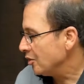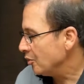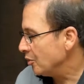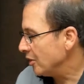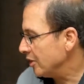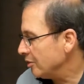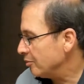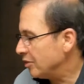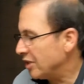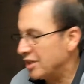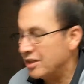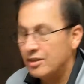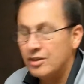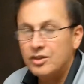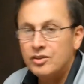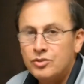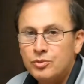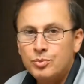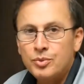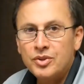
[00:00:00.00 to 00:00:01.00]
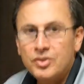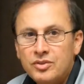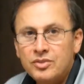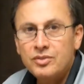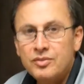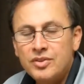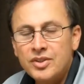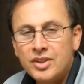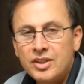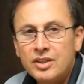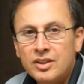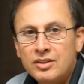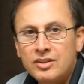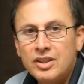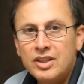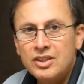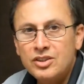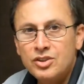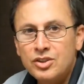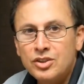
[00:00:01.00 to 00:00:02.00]
we pay specific
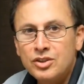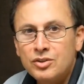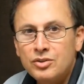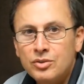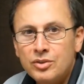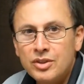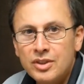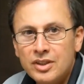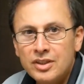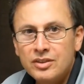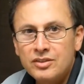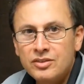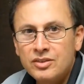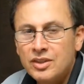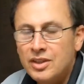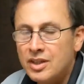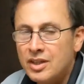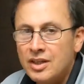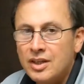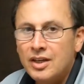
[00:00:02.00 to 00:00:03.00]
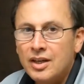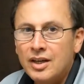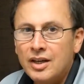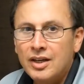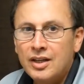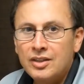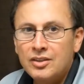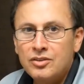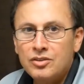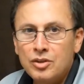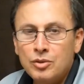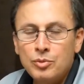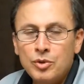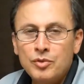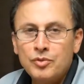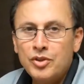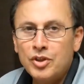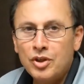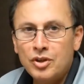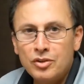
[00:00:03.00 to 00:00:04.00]
attention to this and some
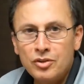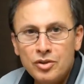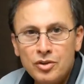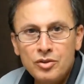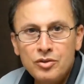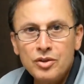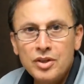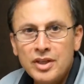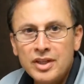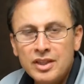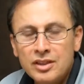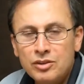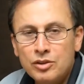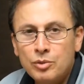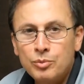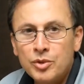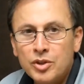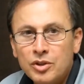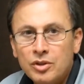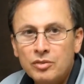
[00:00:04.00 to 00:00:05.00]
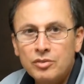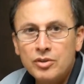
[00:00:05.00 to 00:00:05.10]
of the other anatomical